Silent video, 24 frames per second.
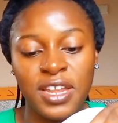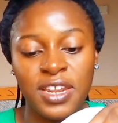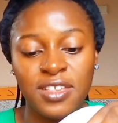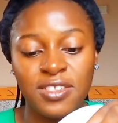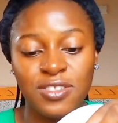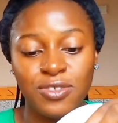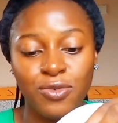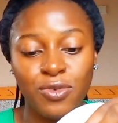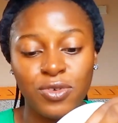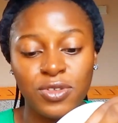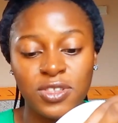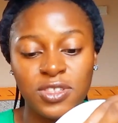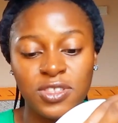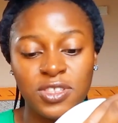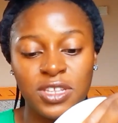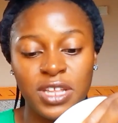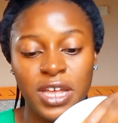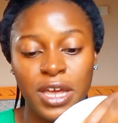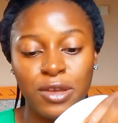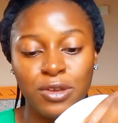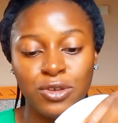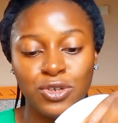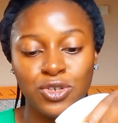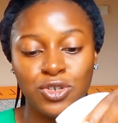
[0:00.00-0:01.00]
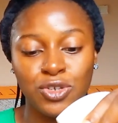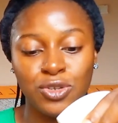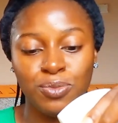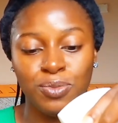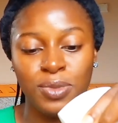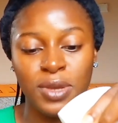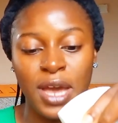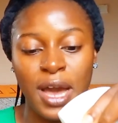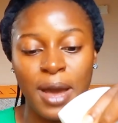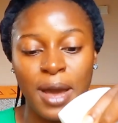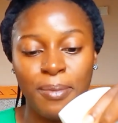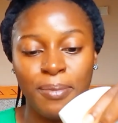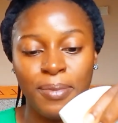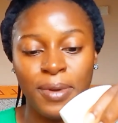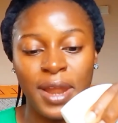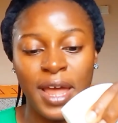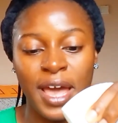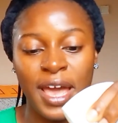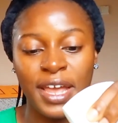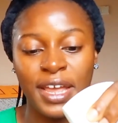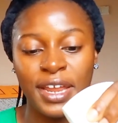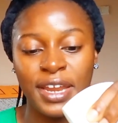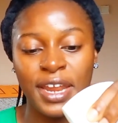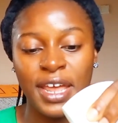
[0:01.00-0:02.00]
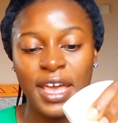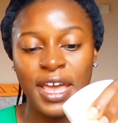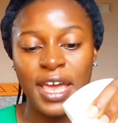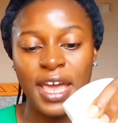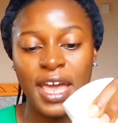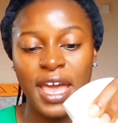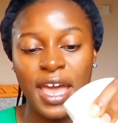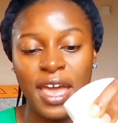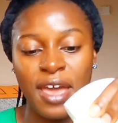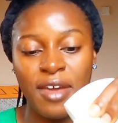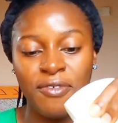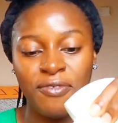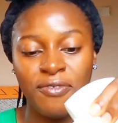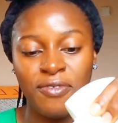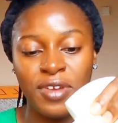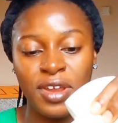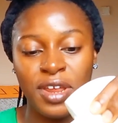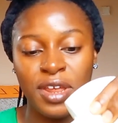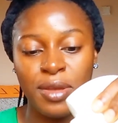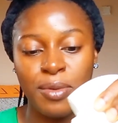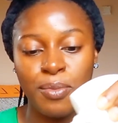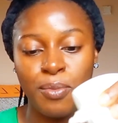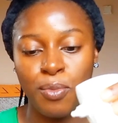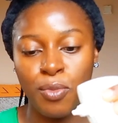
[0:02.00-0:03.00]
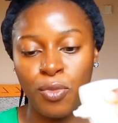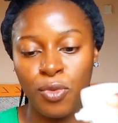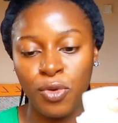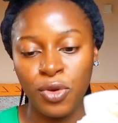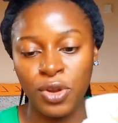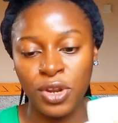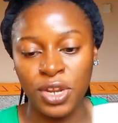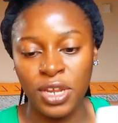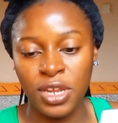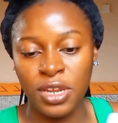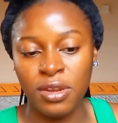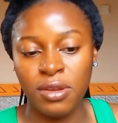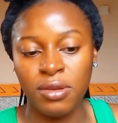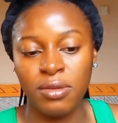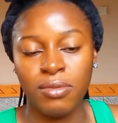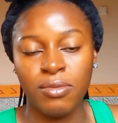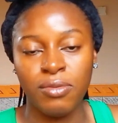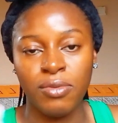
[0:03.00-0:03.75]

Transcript: This is the quantity that you should be applying every morning.